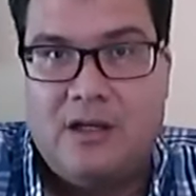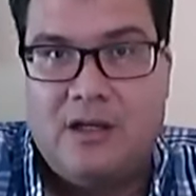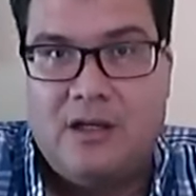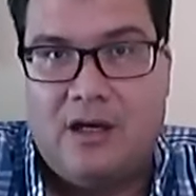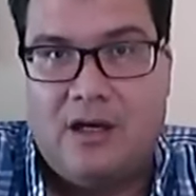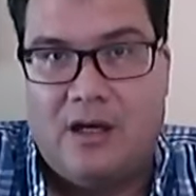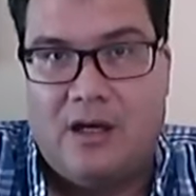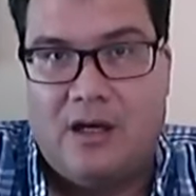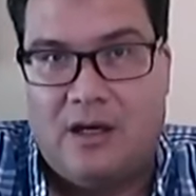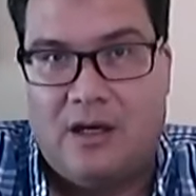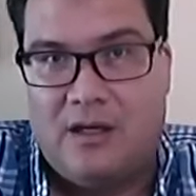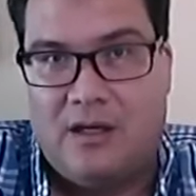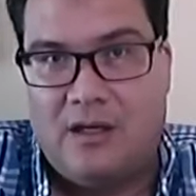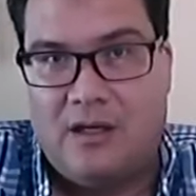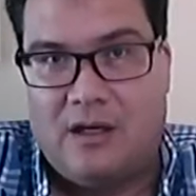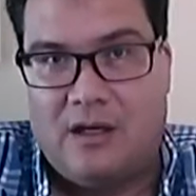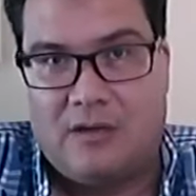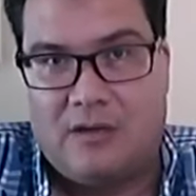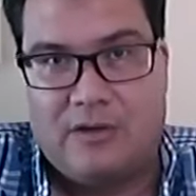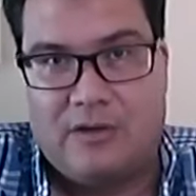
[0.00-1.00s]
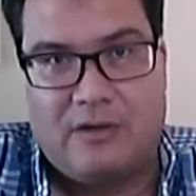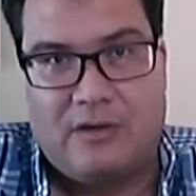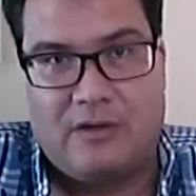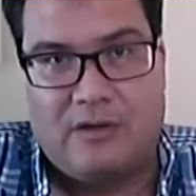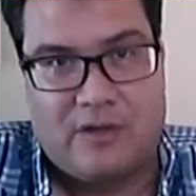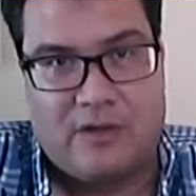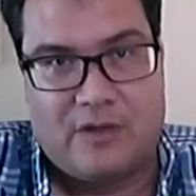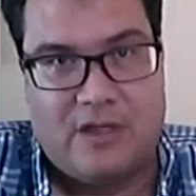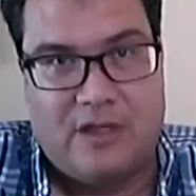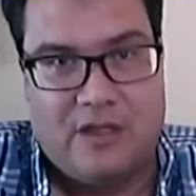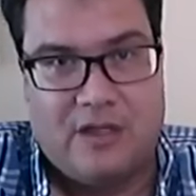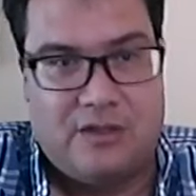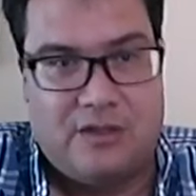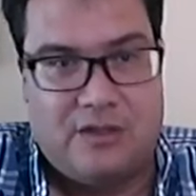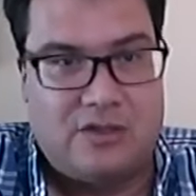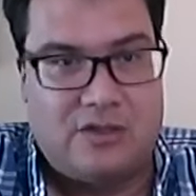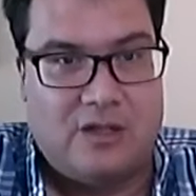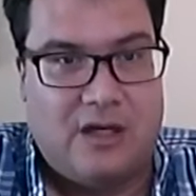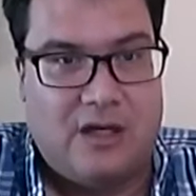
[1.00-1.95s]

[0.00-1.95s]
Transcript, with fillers: uh, uh, looking for kids.